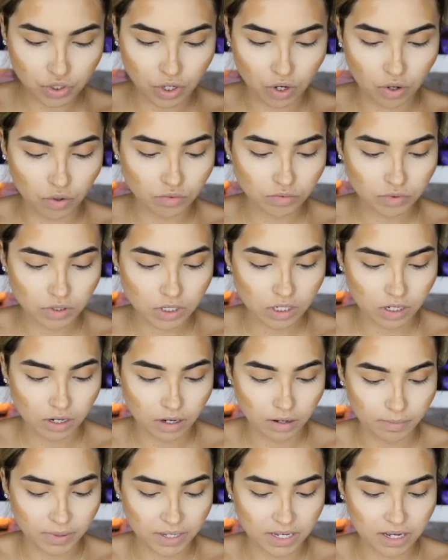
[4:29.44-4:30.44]
don't,
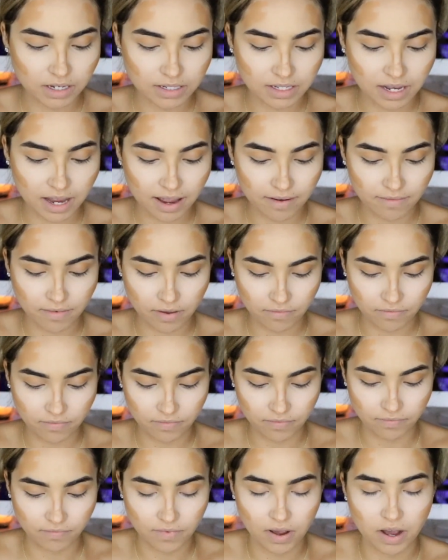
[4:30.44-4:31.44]
because I
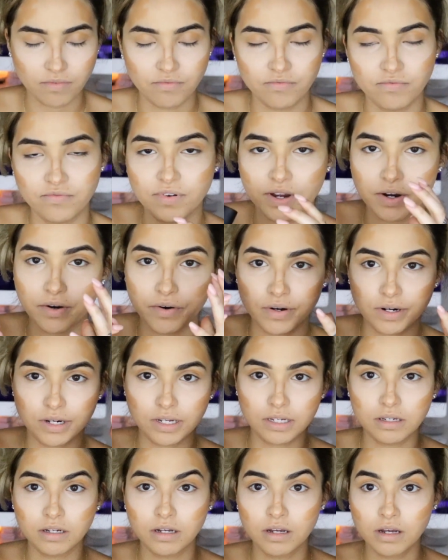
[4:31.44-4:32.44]
have a
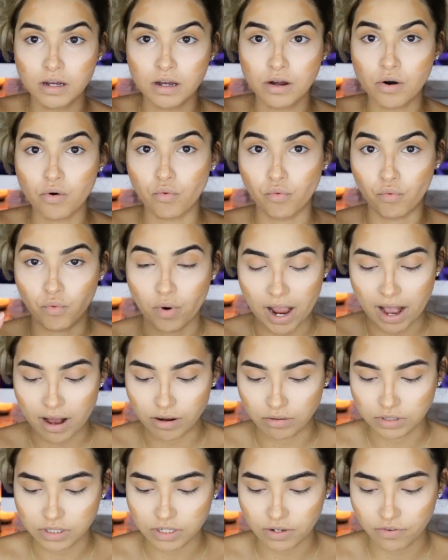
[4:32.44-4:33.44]
very
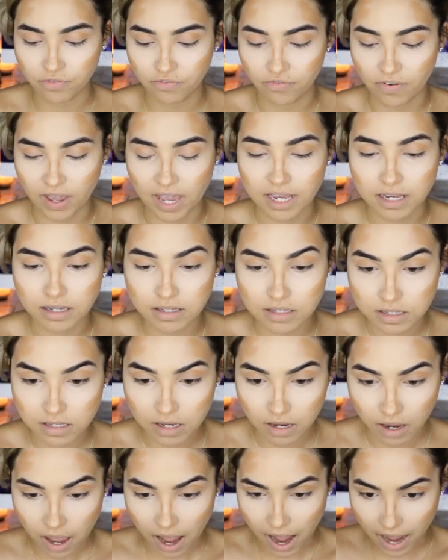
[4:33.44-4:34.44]
round face.
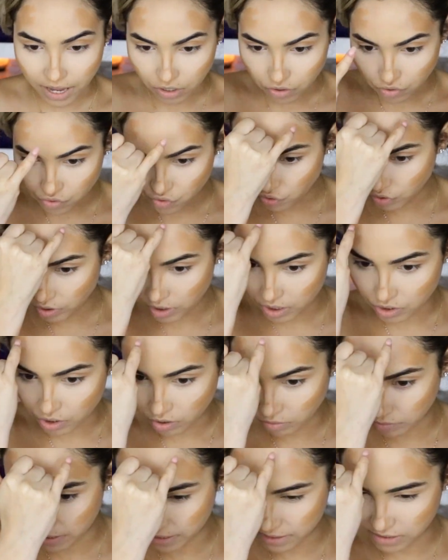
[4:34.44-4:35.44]
I usually
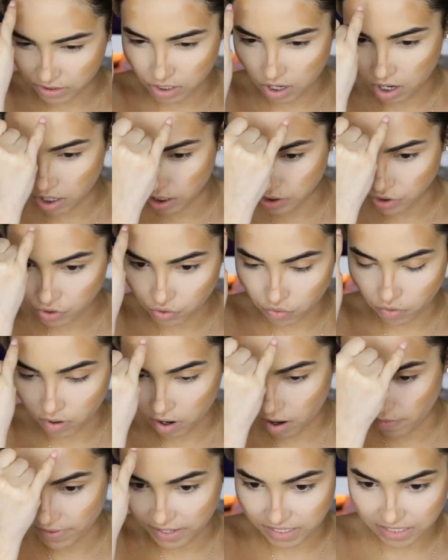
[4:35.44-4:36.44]
don't like to contour
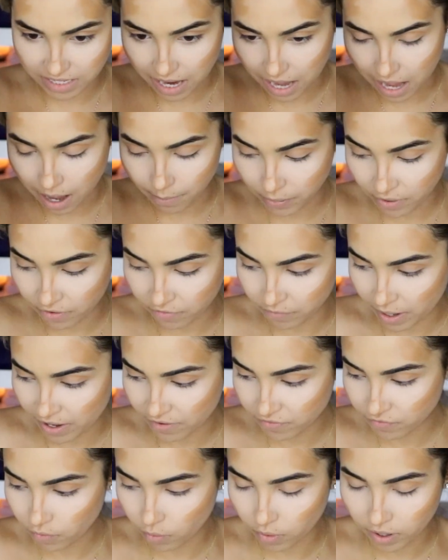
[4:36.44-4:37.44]
on the top of my
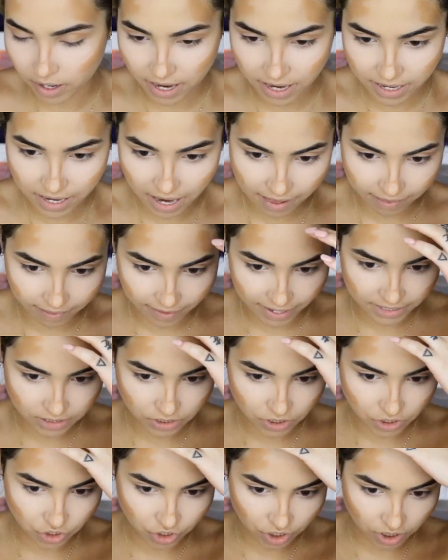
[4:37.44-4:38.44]
forehead. I like
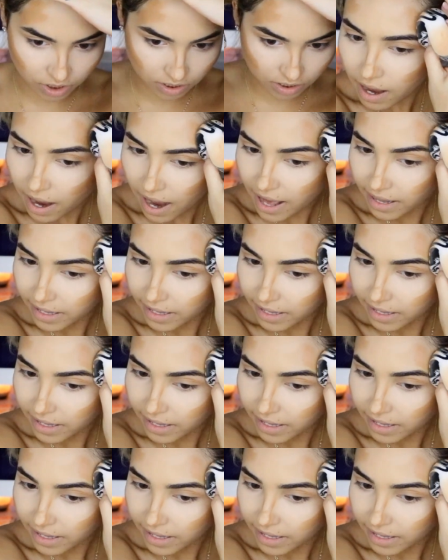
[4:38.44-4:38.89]
to just